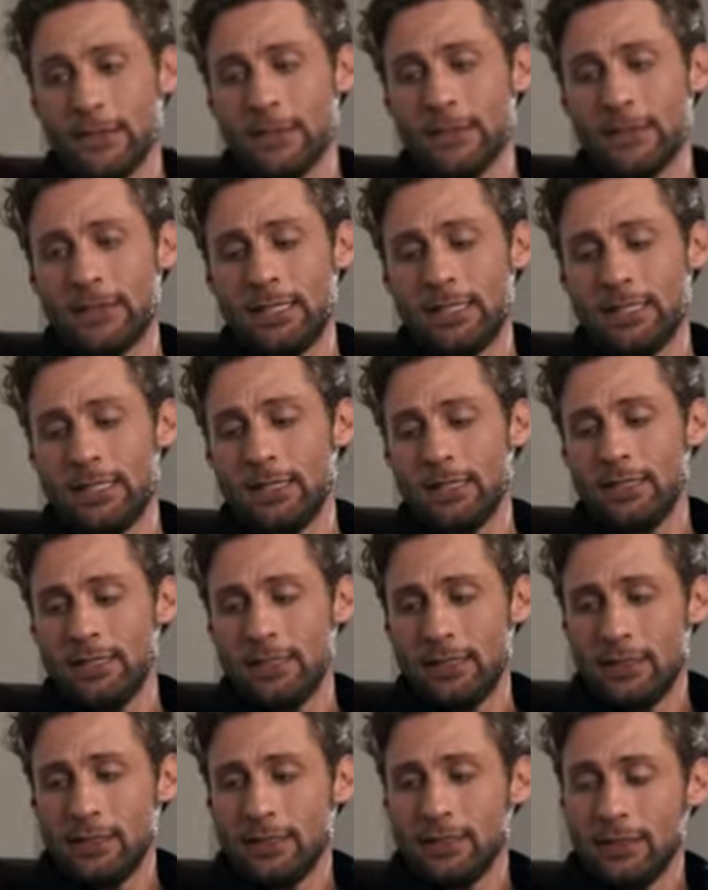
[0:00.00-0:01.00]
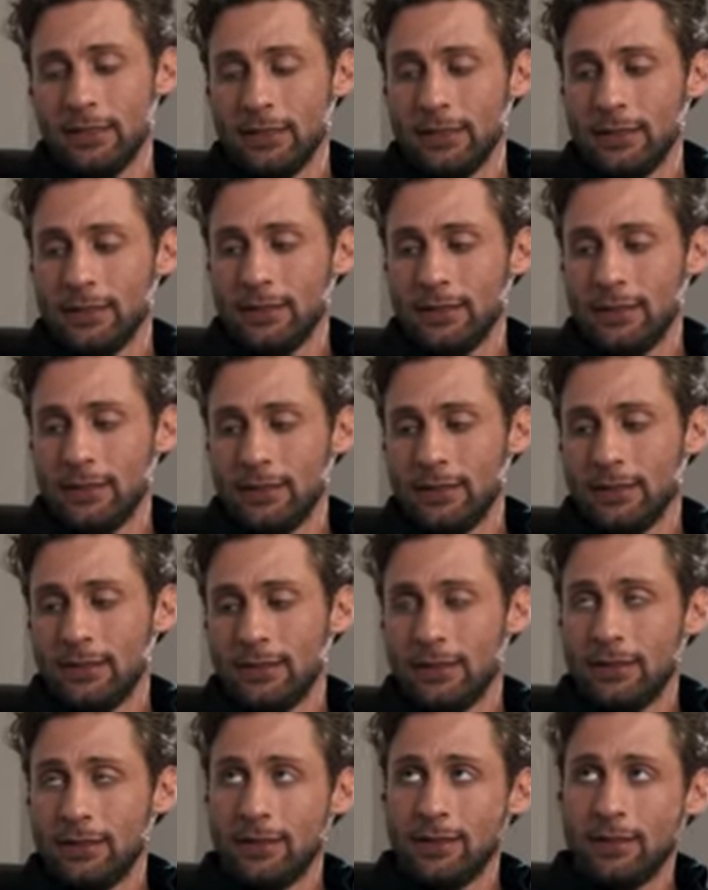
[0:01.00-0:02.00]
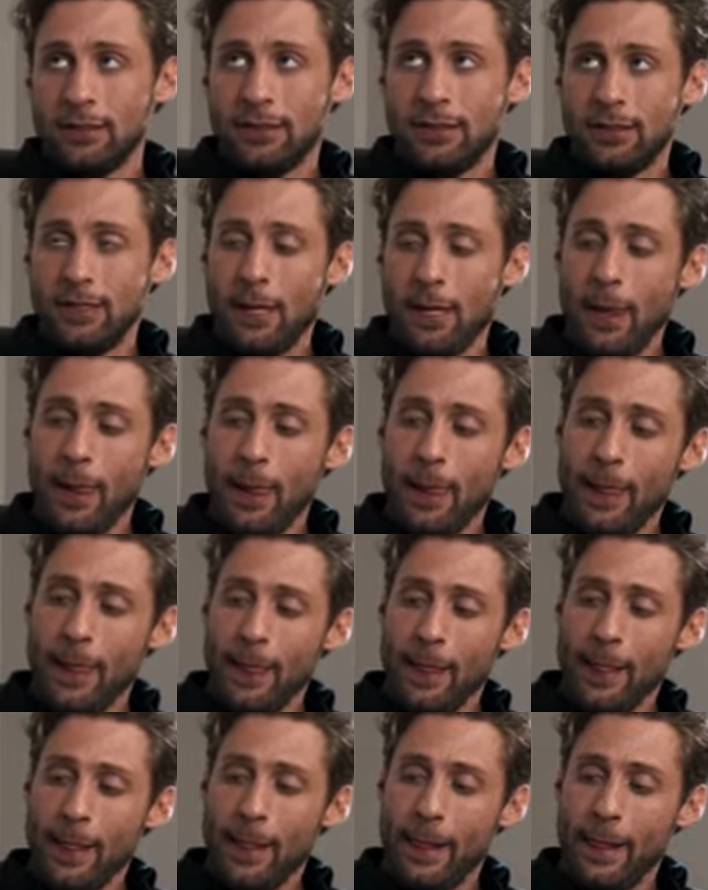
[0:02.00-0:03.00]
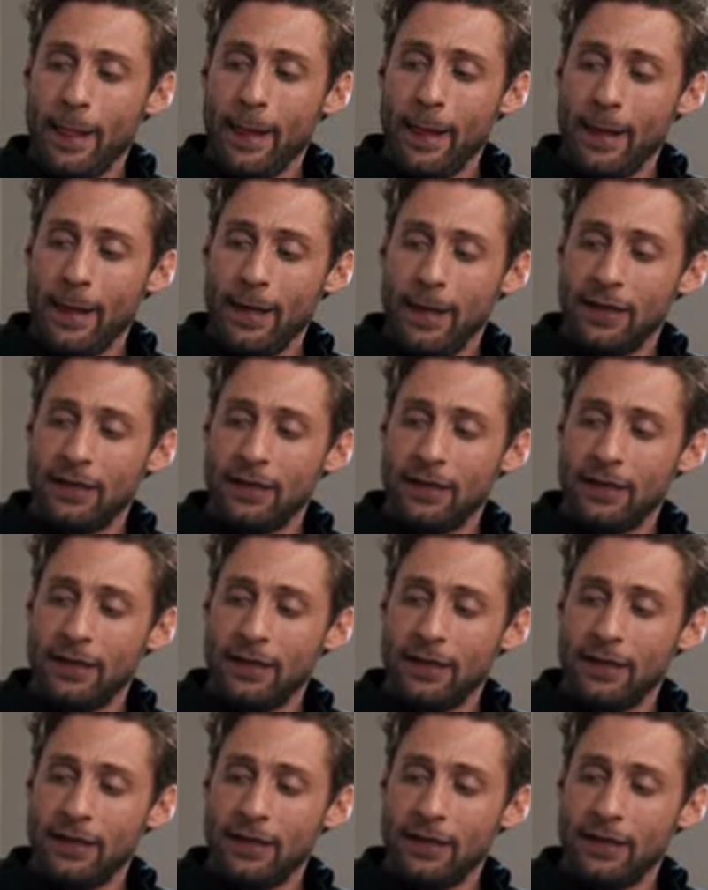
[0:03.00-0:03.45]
(silence)